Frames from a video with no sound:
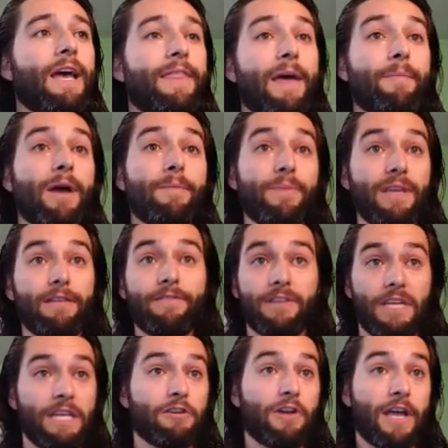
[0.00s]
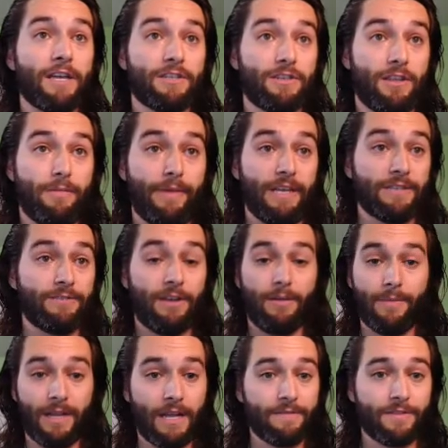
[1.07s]
That might be even internationally based, right? You
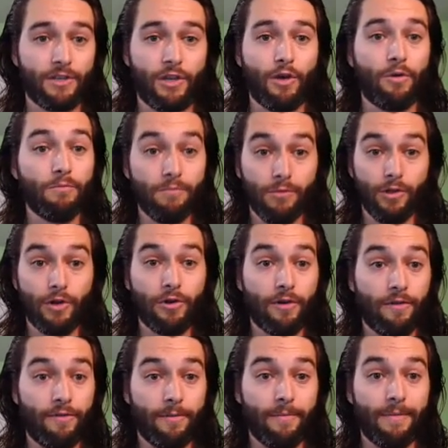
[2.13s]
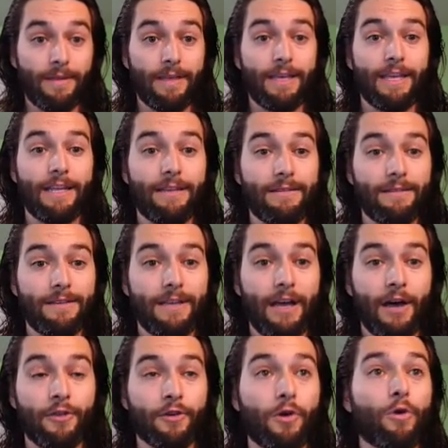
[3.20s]
might have to go learn from
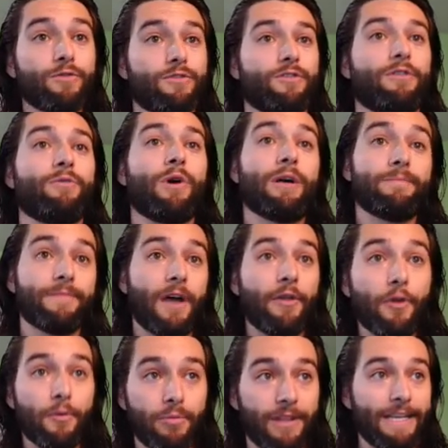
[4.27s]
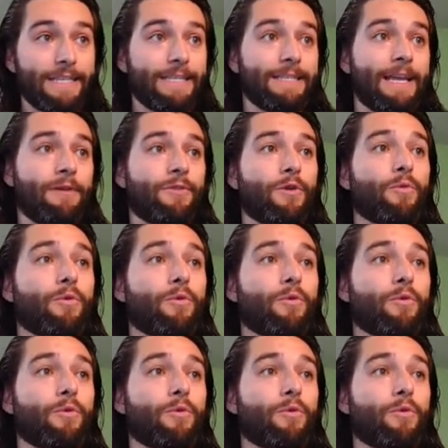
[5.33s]
other culture, other places out in the